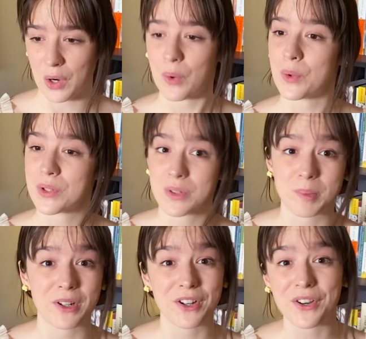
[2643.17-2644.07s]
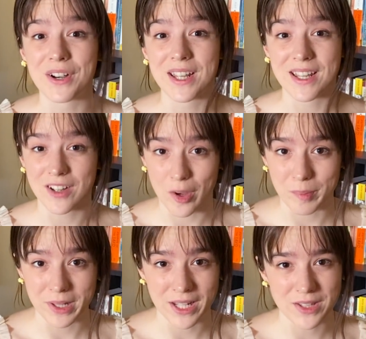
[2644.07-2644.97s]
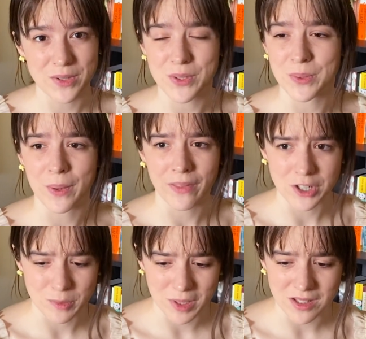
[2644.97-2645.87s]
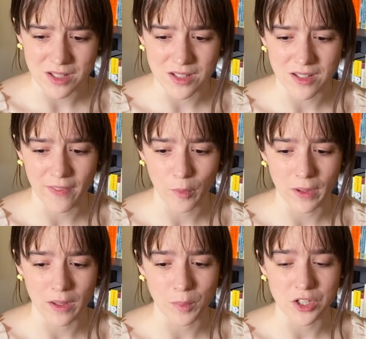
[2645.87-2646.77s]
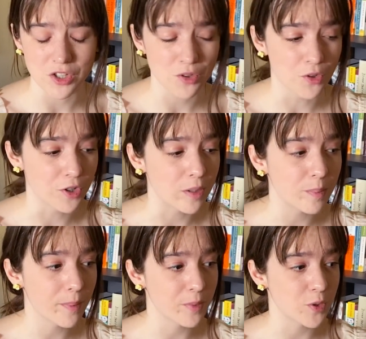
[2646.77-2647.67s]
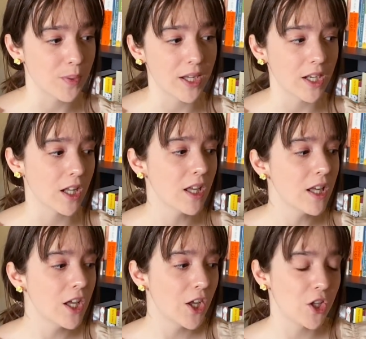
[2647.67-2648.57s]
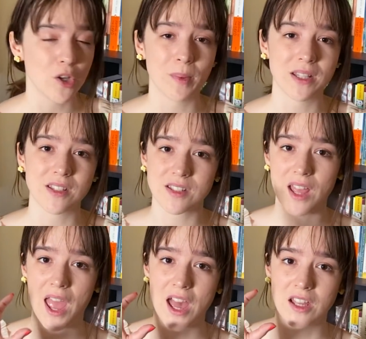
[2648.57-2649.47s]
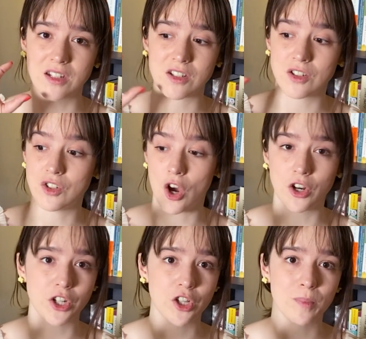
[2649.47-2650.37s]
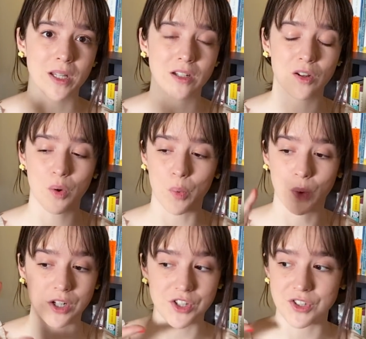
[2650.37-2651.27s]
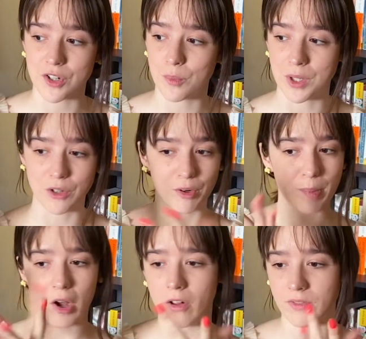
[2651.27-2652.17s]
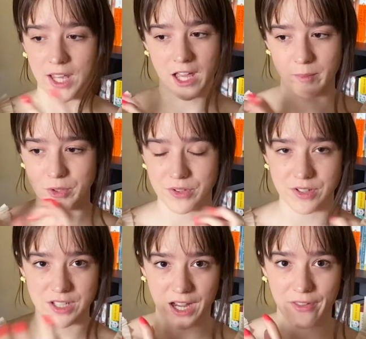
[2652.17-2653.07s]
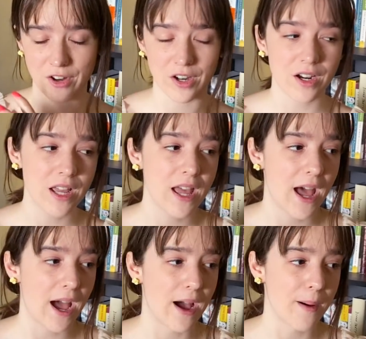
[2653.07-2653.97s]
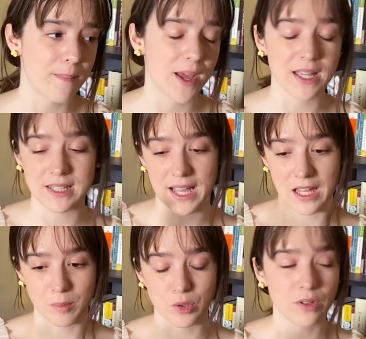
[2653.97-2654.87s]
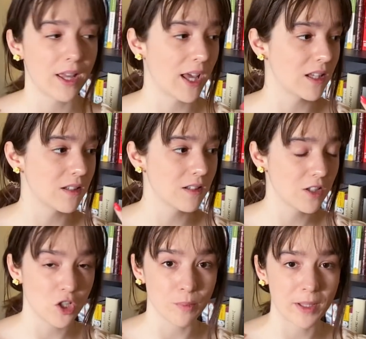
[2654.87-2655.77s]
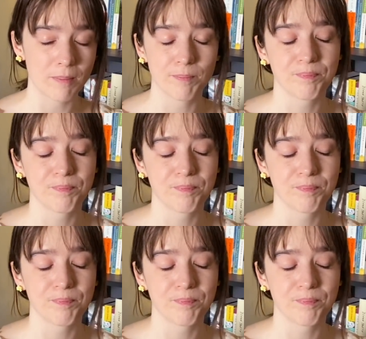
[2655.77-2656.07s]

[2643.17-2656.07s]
our whole superiority complex to other species and the way that we just group between humans and non-human, or just we group all of the animals together as animal and human.